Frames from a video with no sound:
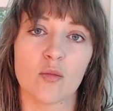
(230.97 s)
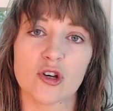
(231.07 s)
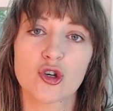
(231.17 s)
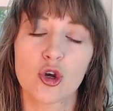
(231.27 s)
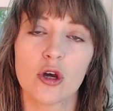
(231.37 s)

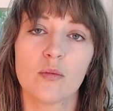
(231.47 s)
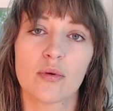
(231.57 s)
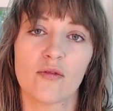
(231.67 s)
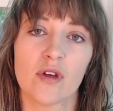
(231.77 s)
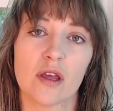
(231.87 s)
which could
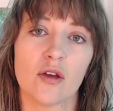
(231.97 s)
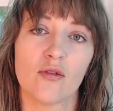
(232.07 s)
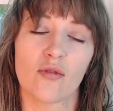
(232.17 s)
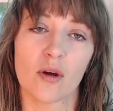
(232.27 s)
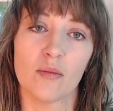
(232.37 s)
prevent you
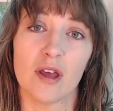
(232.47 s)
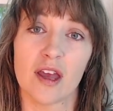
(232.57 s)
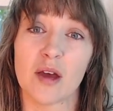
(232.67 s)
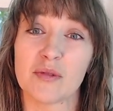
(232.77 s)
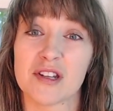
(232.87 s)
from being
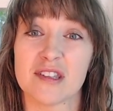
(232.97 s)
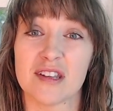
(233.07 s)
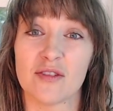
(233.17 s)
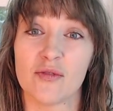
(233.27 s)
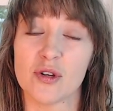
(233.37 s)
able to
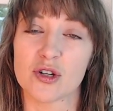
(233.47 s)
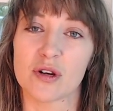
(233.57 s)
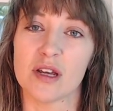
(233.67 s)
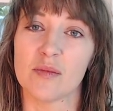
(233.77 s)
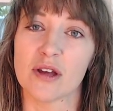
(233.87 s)
send future
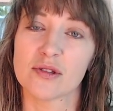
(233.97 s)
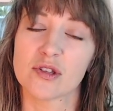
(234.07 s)
emails.